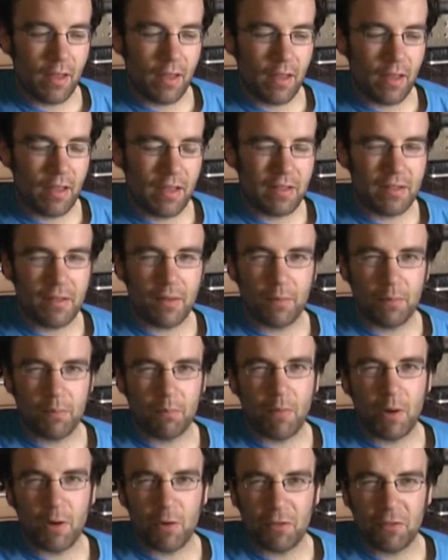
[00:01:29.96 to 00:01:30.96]

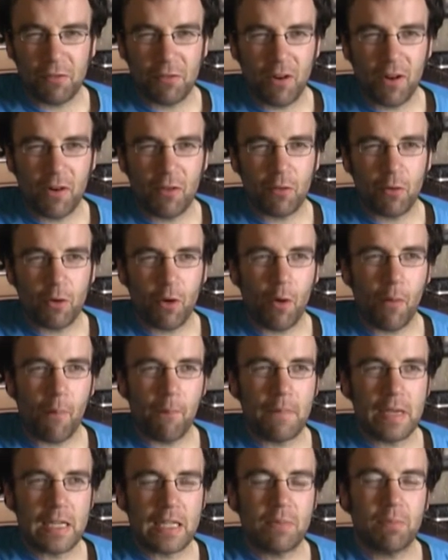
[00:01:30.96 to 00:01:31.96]
referral got
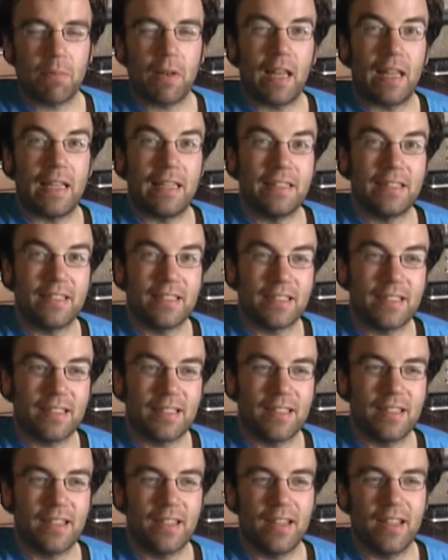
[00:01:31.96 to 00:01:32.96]
misplaced.
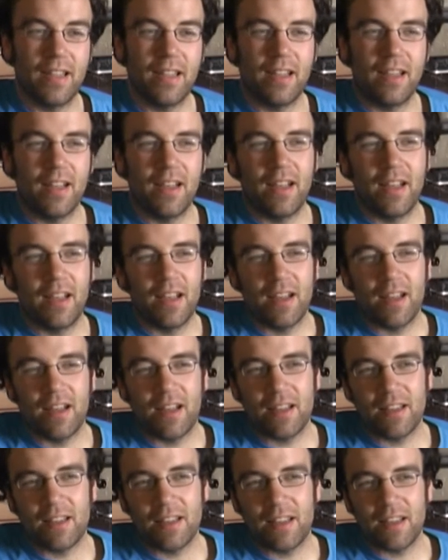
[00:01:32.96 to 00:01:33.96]

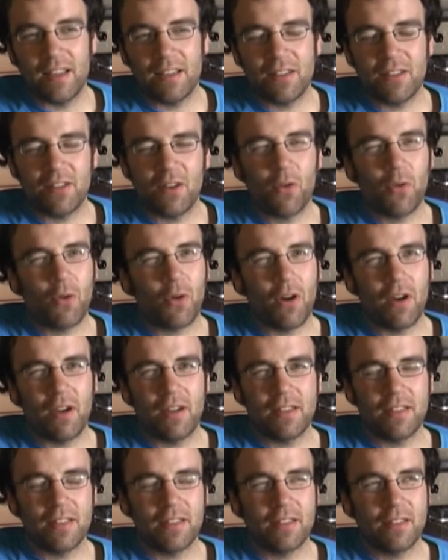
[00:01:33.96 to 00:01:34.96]
It's all got
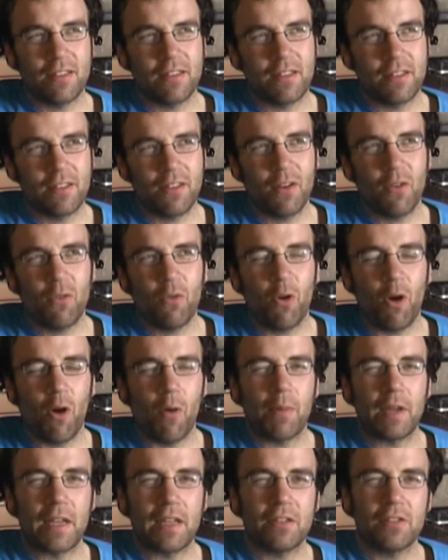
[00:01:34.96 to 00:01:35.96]
a
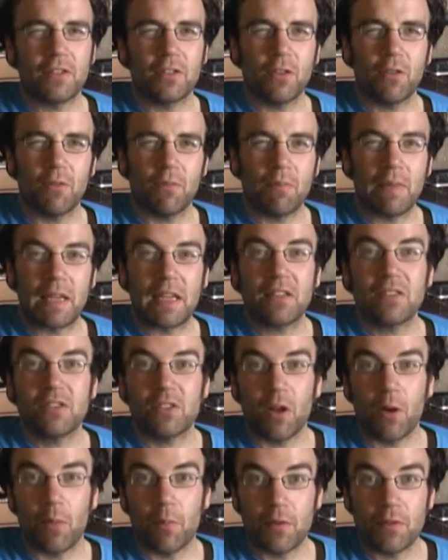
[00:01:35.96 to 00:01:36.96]
bit sort of mixed
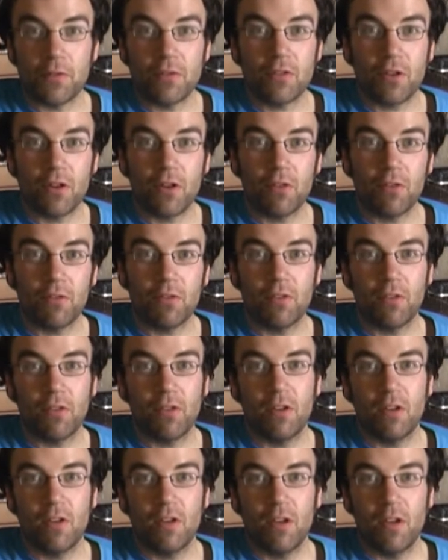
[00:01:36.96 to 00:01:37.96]
up and stuff.
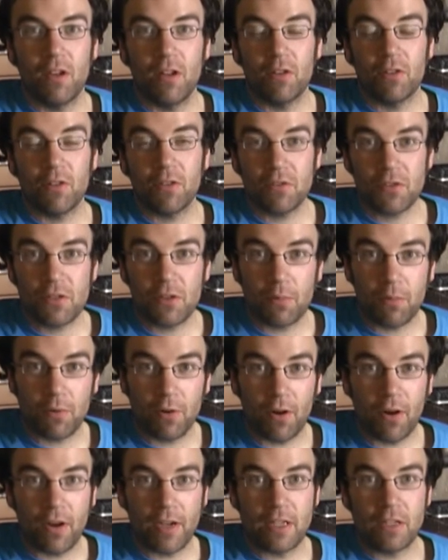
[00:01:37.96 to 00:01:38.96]
Not
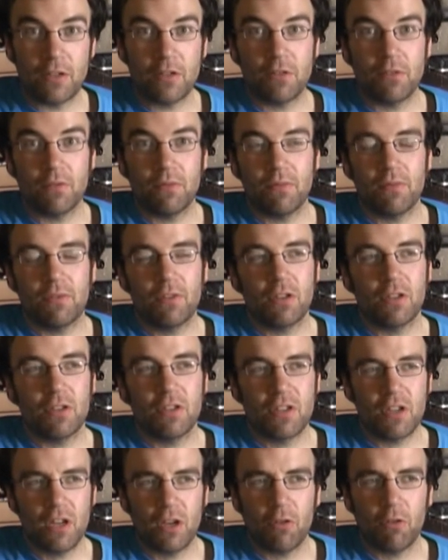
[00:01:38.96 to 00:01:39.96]
surprised,
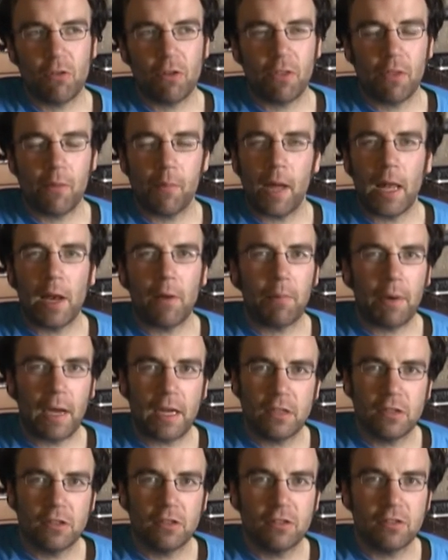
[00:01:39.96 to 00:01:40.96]
considering the amount of
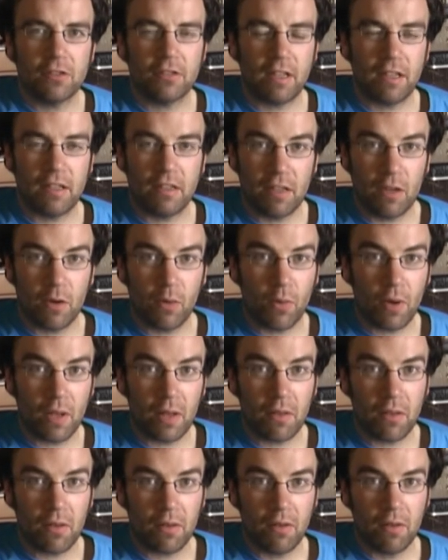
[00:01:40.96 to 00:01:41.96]
patients they deal
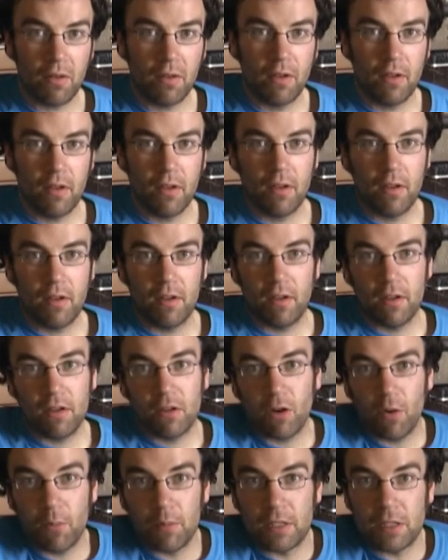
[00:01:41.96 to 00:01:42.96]
with.
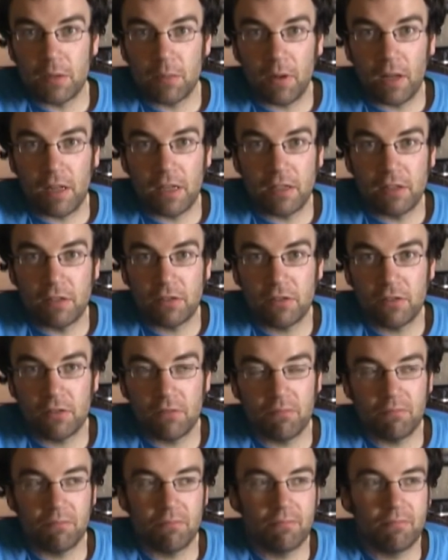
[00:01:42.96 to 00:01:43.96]
Got misplaced.
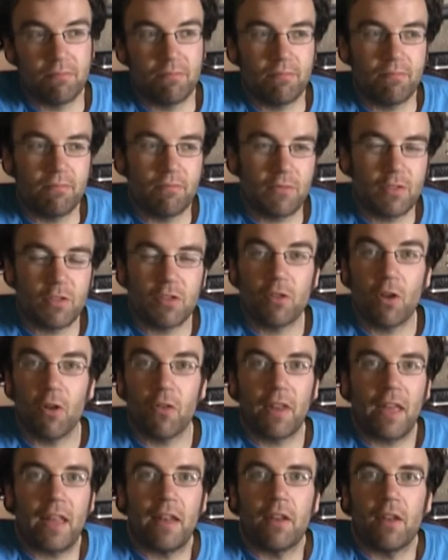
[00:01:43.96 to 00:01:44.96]
It's not
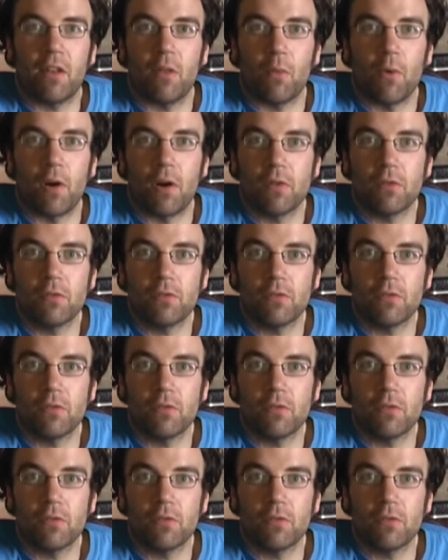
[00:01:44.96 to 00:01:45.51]
the end of the world.